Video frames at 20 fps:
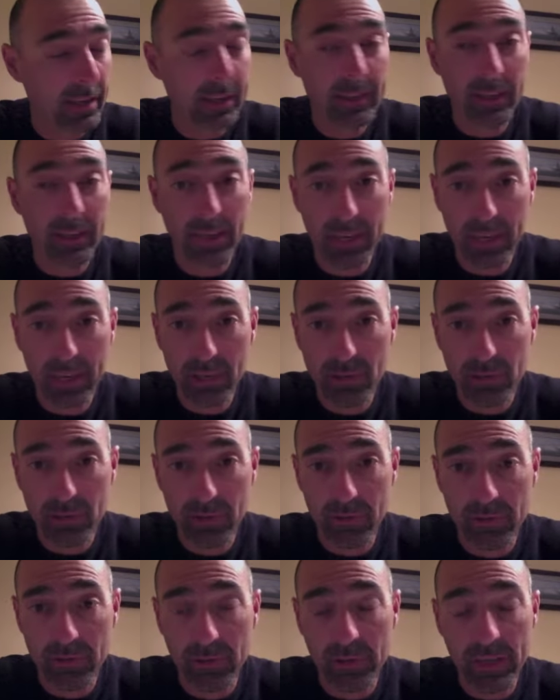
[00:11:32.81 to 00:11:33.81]
In the
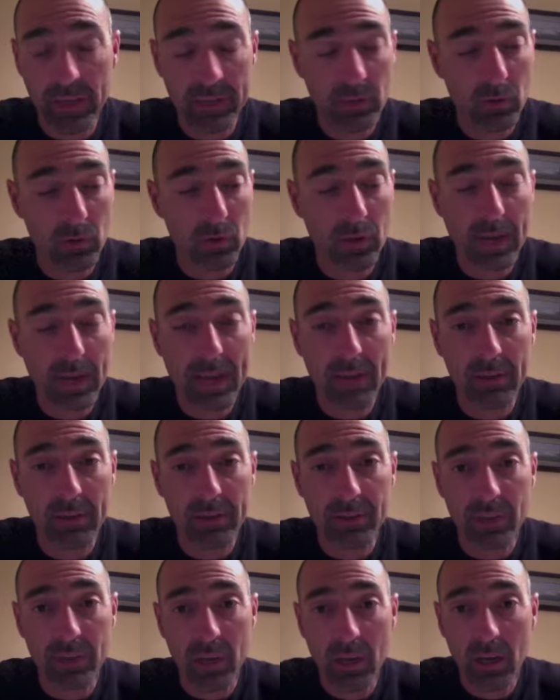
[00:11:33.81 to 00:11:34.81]
history of the Electoral
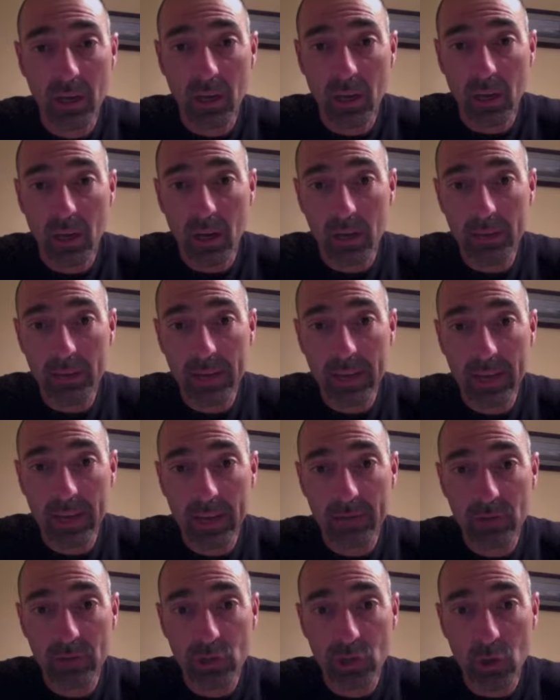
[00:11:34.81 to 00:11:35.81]
College, uh, they
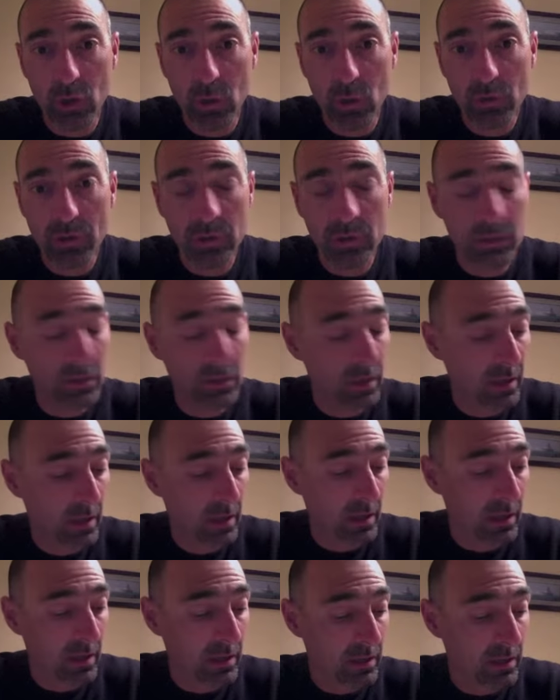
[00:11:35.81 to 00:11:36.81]
have chosen
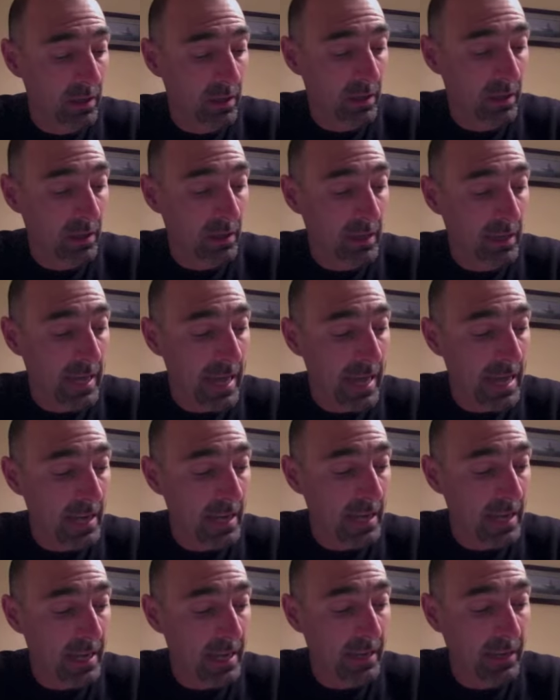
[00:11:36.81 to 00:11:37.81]
the
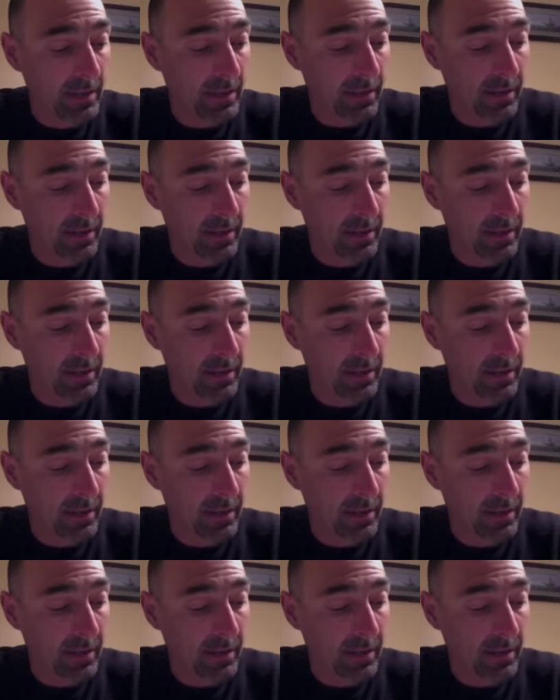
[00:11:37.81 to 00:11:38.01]
candidate